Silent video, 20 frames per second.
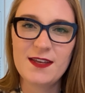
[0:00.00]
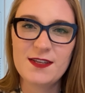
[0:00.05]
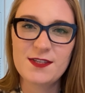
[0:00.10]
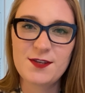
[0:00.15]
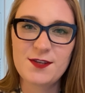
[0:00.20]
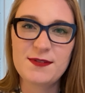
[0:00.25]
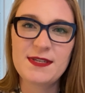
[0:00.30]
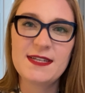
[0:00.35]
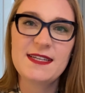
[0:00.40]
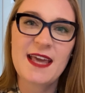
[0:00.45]

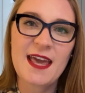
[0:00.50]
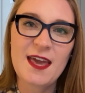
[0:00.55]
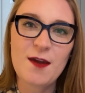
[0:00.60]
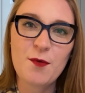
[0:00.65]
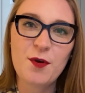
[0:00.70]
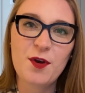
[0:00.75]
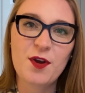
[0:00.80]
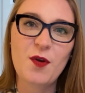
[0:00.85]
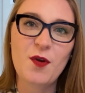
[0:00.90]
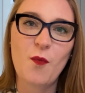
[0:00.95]
So today
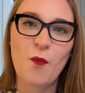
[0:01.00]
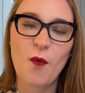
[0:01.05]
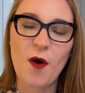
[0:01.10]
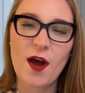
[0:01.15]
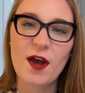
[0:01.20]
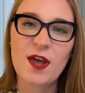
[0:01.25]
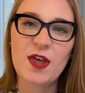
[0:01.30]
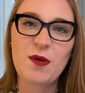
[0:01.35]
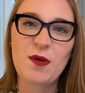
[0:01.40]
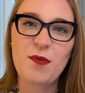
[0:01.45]
we're going to
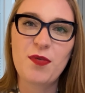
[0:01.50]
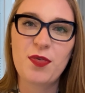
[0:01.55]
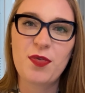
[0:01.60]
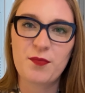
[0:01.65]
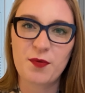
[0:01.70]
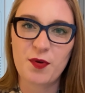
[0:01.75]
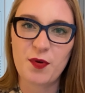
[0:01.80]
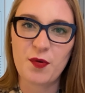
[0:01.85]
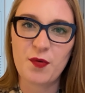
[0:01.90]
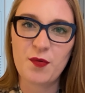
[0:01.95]
walk you
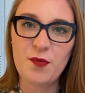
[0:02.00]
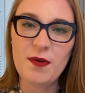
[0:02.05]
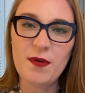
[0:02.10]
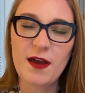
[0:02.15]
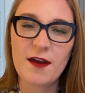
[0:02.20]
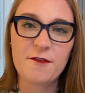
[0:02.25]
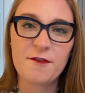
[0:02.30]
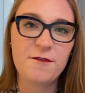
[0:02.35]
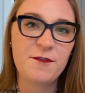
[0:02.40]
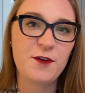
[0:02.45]
through
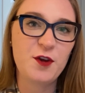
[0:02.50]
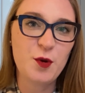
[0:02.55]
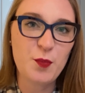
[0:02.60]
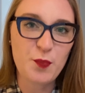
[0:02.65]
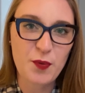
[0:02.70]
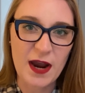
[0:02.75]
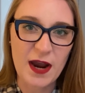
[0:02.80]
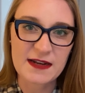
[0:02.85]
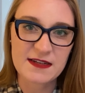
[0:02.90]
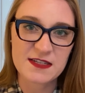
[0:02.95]
a few
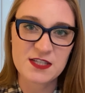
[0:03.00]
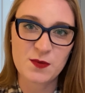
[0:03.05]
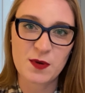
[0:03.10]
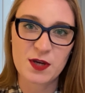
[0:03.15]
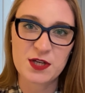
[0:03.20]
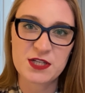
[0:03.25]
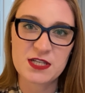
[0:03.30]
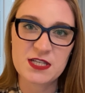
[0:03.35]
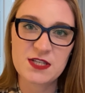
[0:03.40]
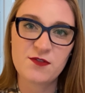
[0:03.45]
practice
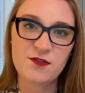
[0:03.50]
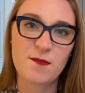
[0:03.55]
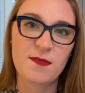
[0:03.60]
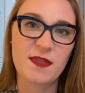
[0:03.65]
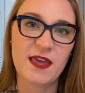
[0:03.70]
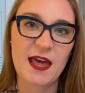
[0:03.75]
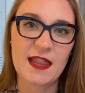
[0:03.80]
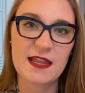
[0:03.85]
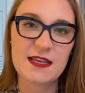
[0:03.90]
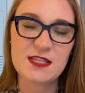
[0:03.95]
questions from the
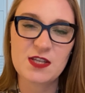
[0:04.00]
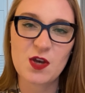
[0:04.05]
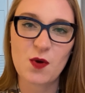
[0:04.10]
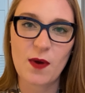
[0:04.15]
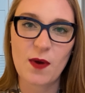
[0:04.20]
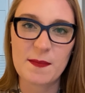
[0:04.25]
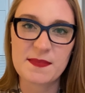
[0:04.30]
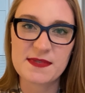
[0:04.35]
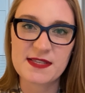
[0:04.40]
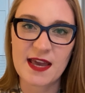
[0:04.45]
LSO
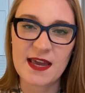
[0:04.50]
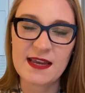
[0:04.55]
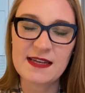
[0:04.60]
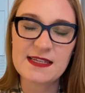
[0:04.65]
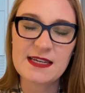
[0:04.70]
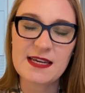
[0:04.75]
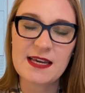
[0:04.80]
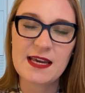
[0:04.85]
website